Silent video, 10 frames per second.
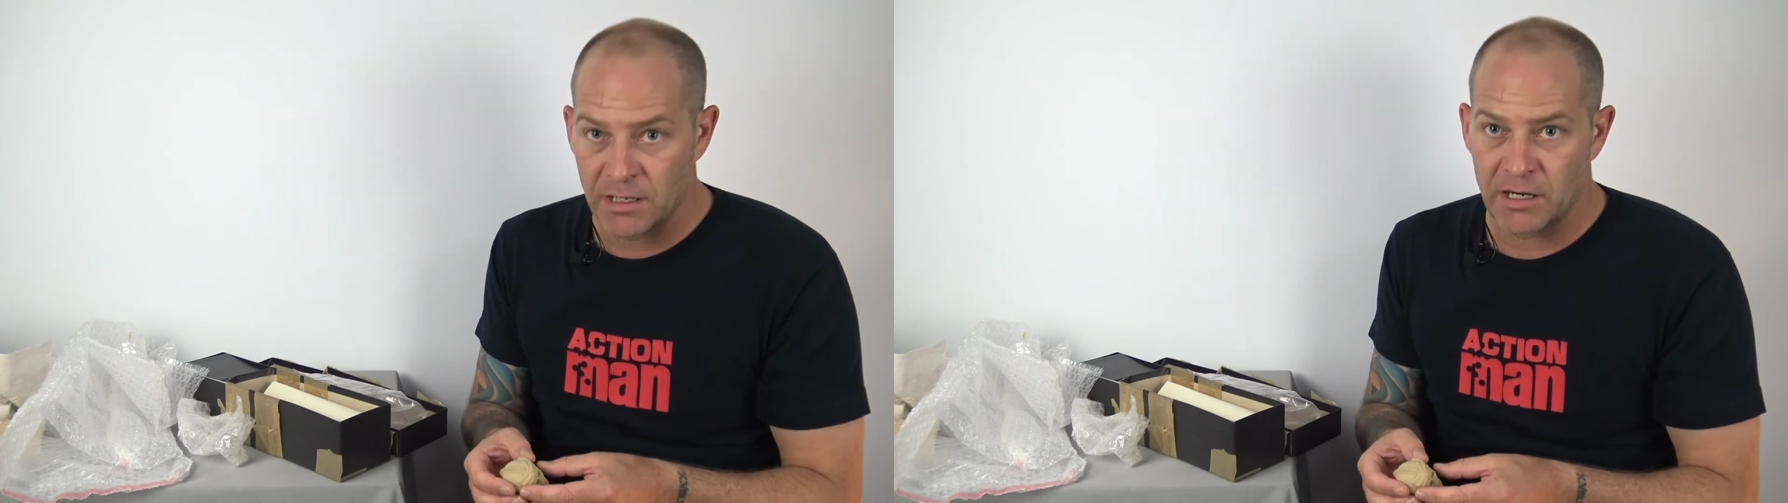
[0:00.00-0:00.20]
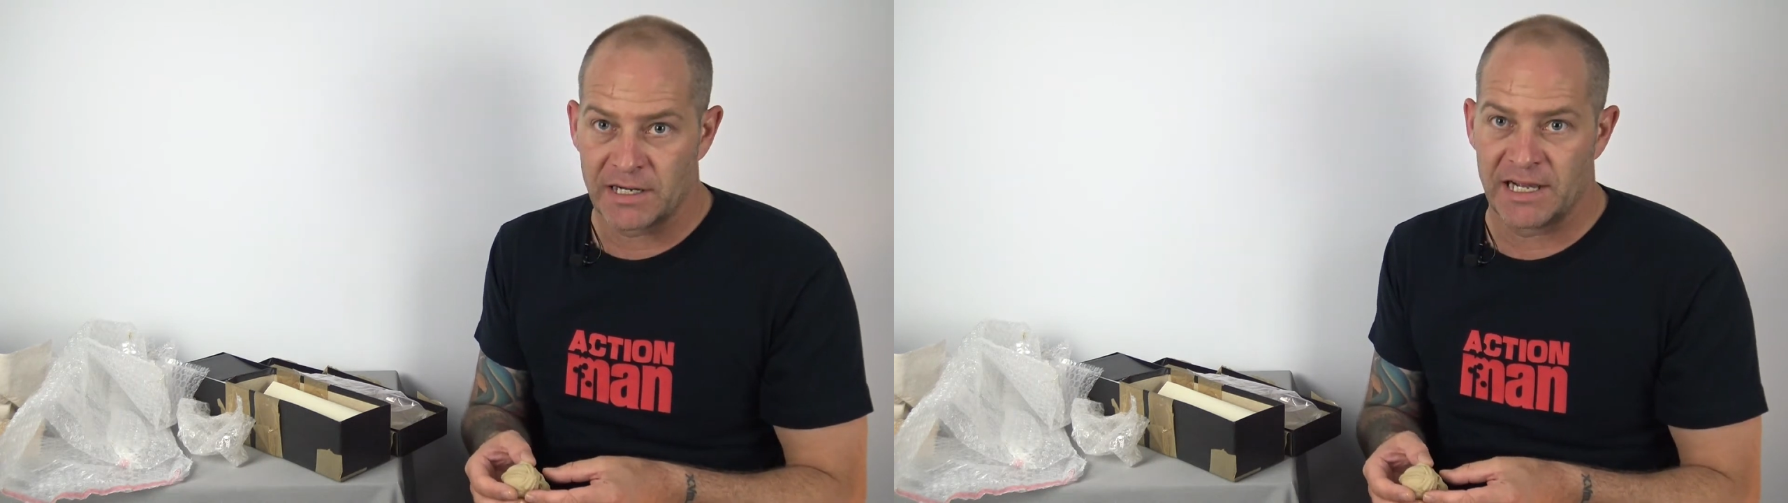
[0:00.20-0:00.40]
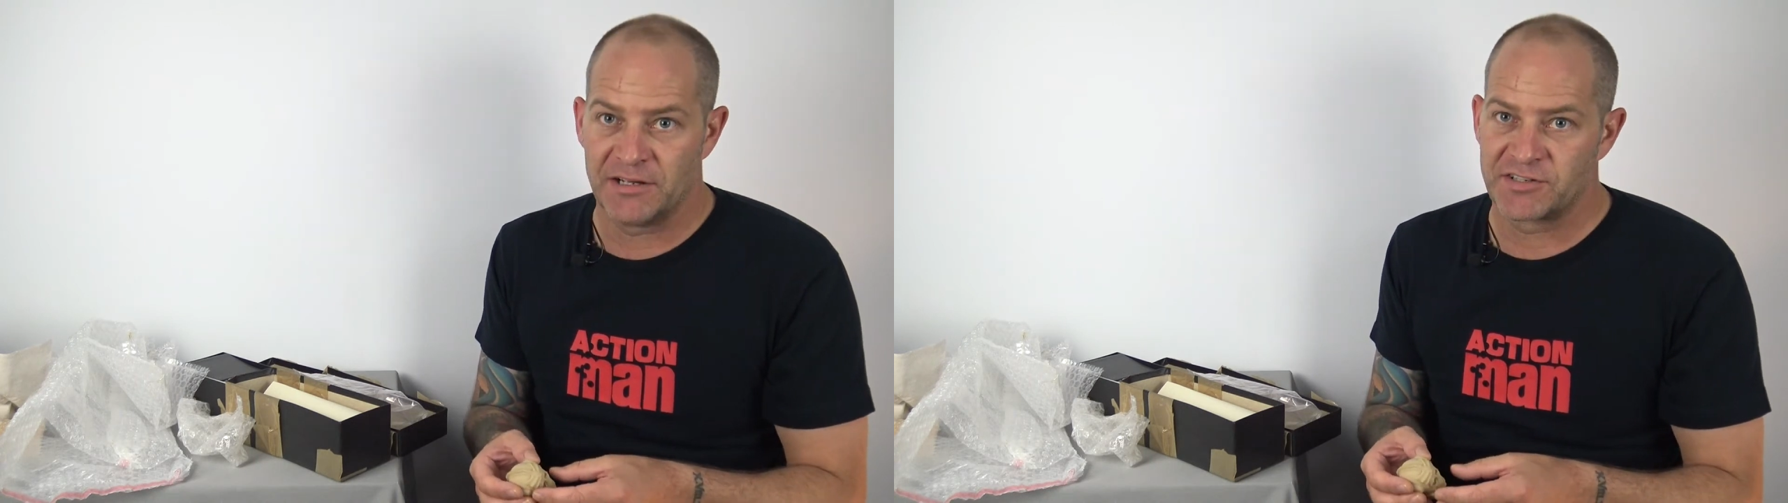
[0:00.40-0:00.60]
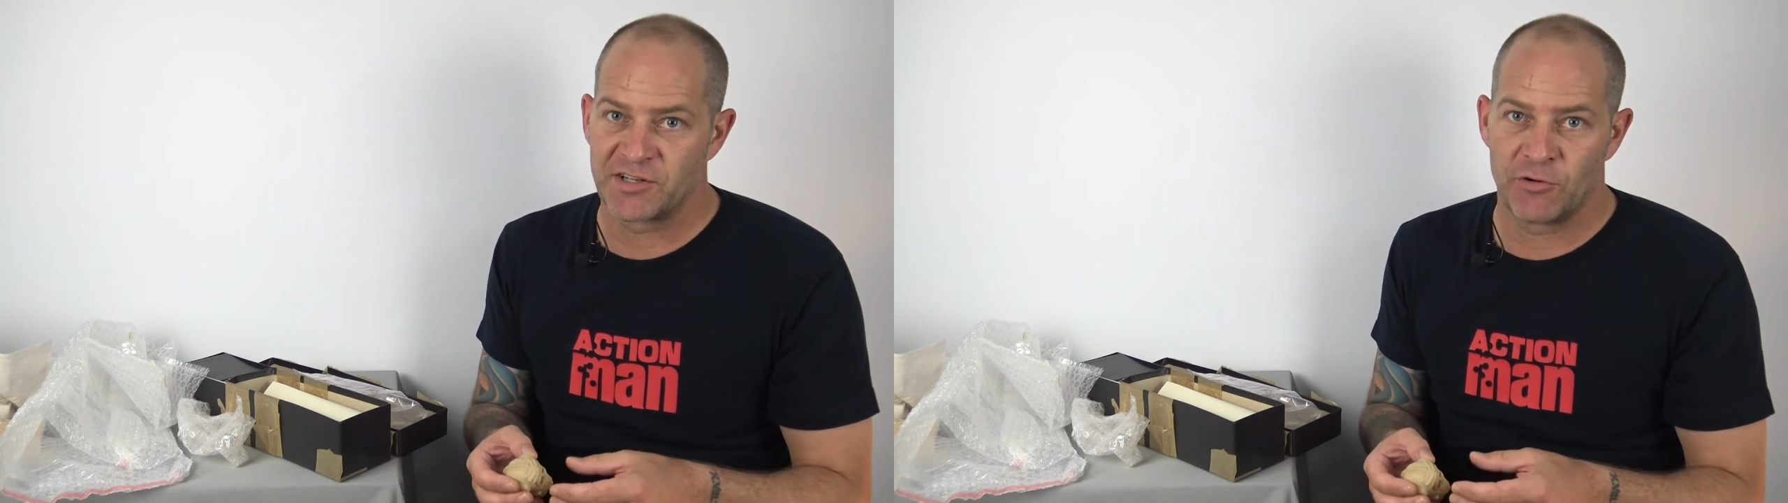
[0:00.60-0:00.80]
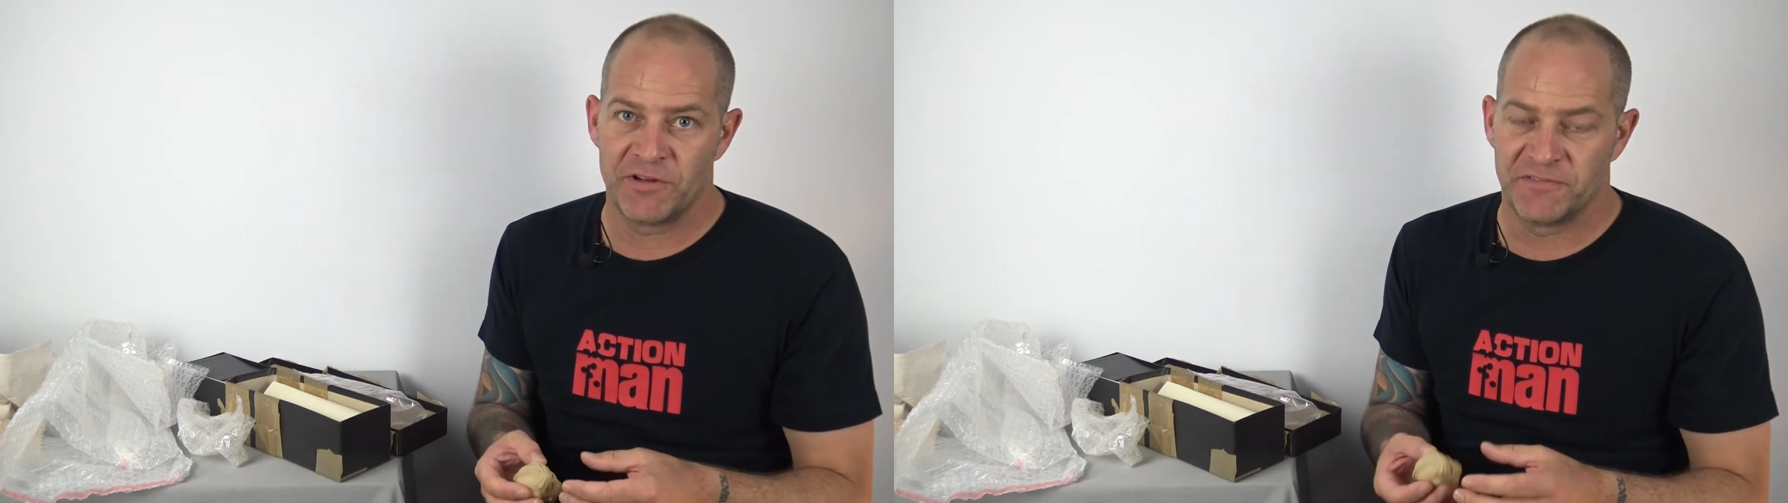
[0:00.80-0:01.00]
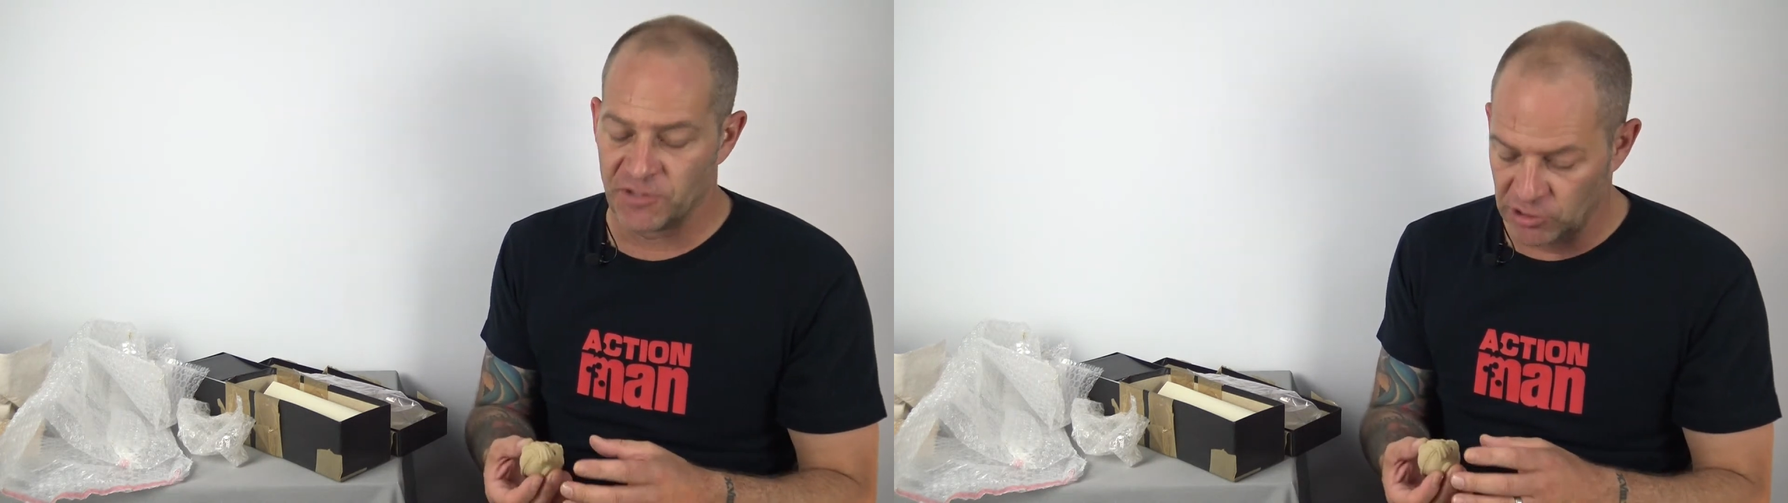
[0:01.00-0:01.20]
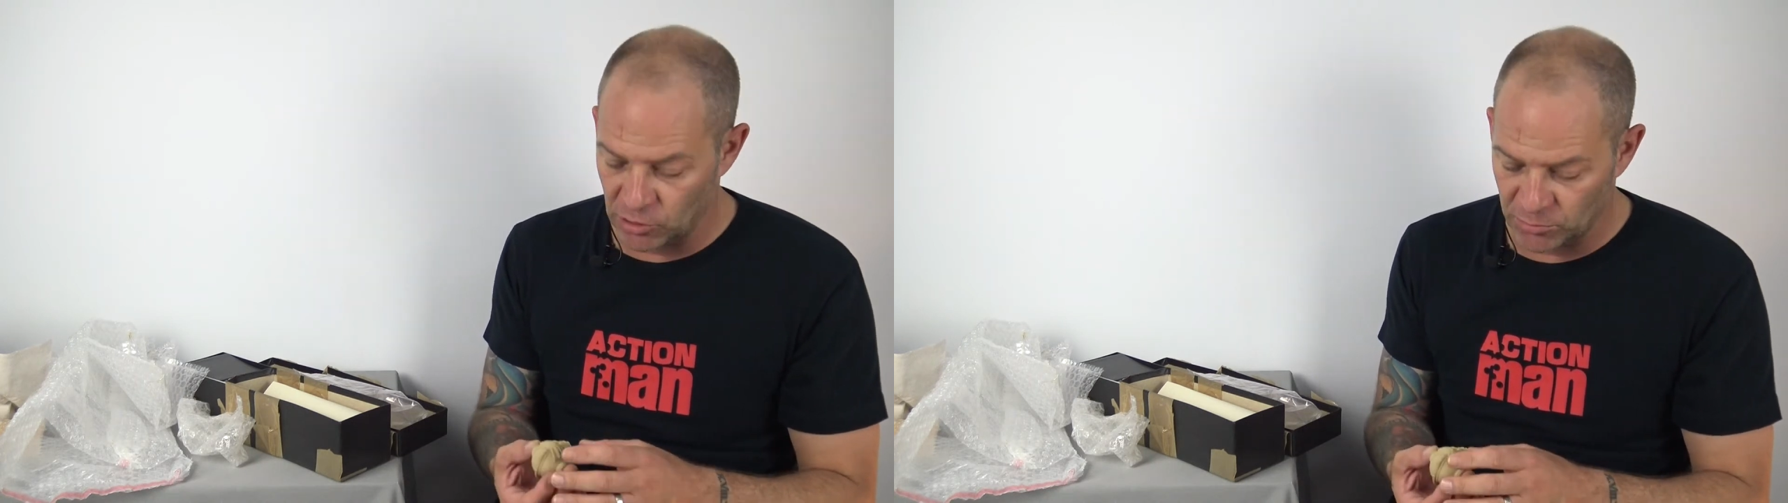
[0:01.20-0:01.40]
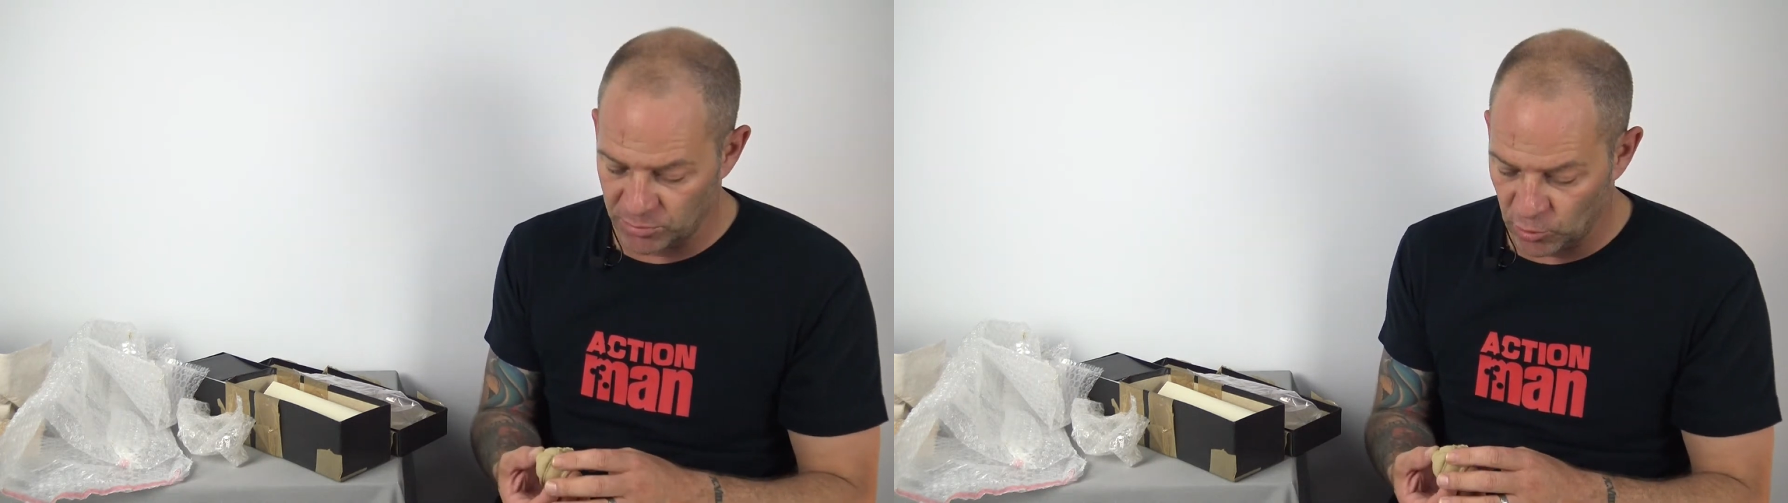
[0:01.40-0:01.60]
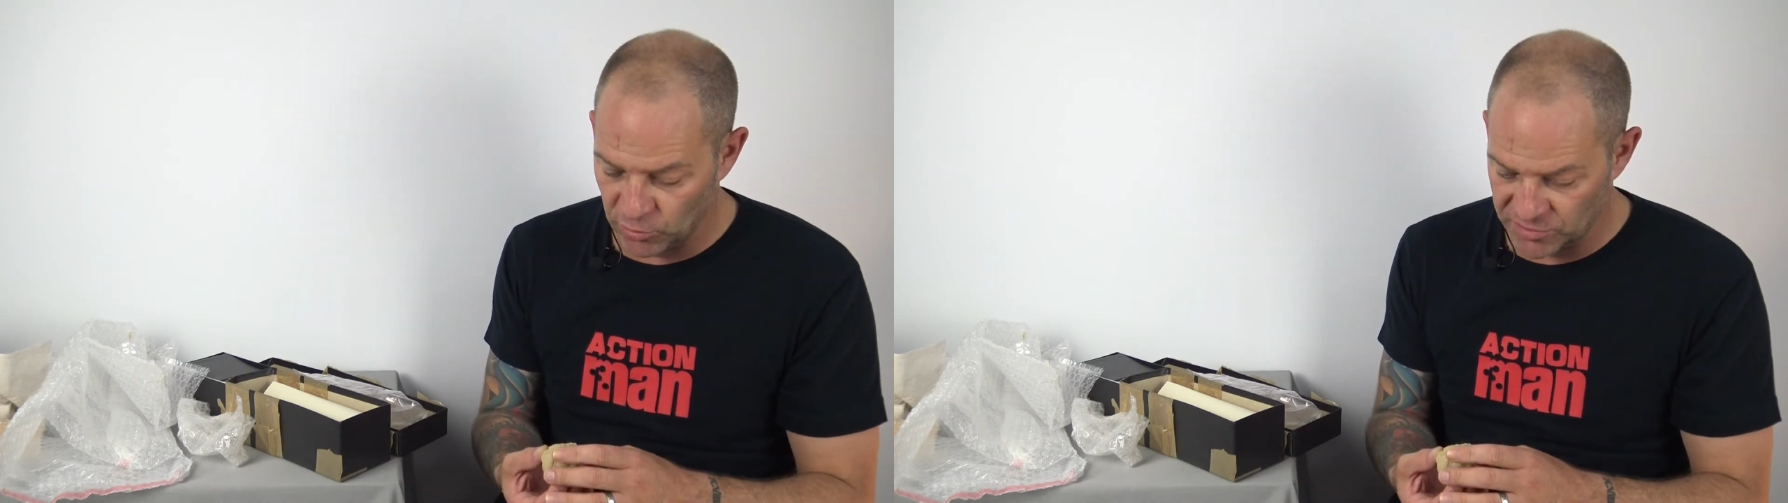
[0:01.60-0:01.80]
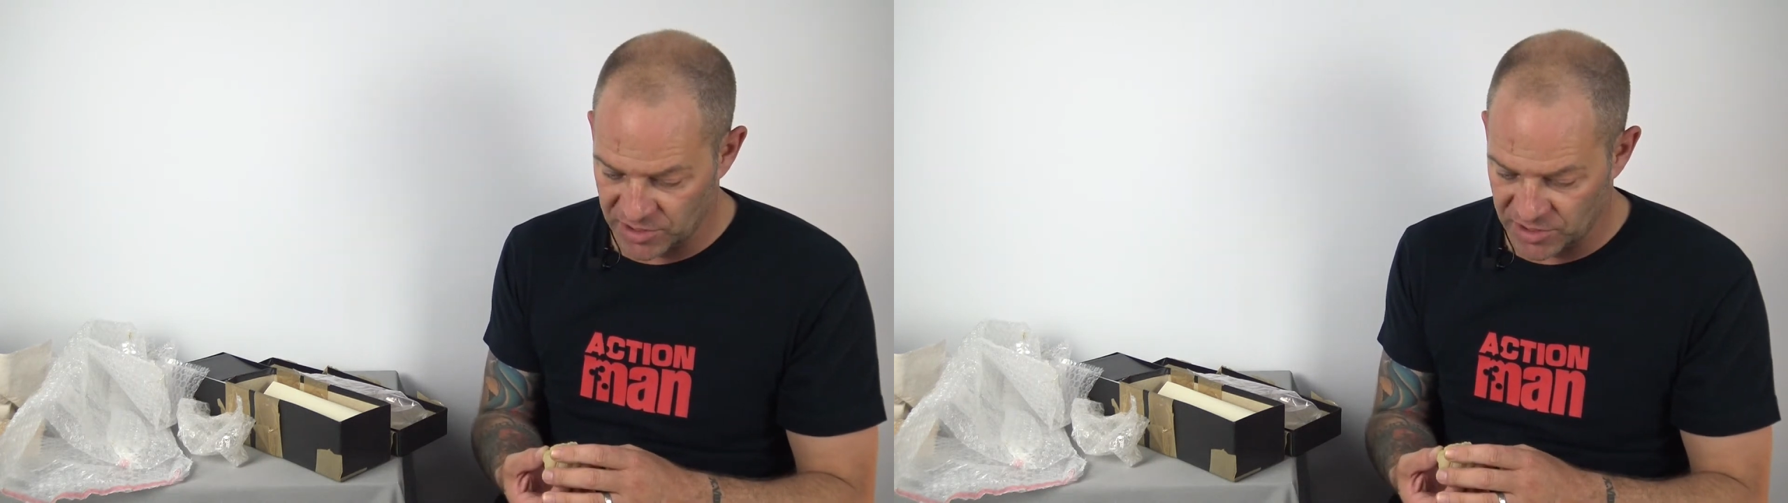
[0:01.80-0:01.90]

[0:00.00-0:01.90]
Okay, sorry for the long pause,